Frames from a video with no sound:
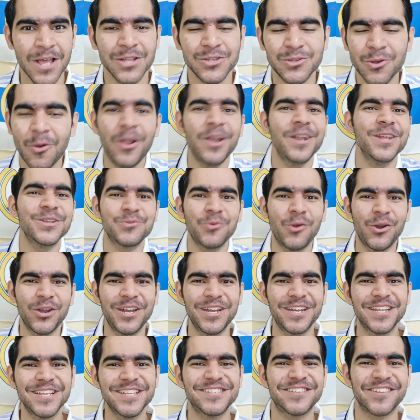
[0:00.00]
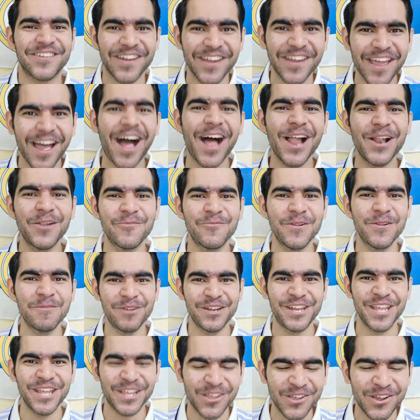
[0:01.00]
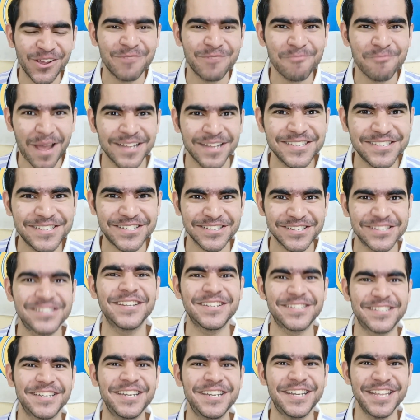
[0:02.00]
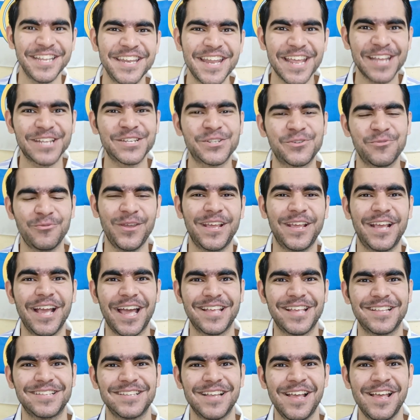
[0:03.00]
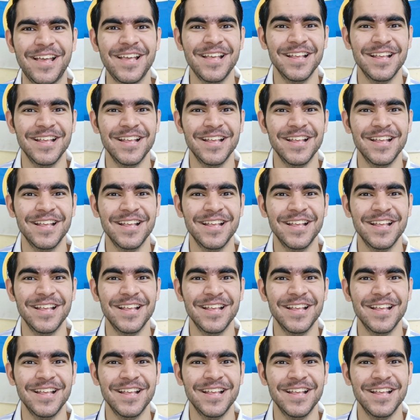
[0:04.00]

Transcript: So it is what it is. Real will be taking on Manchester City next week, guys.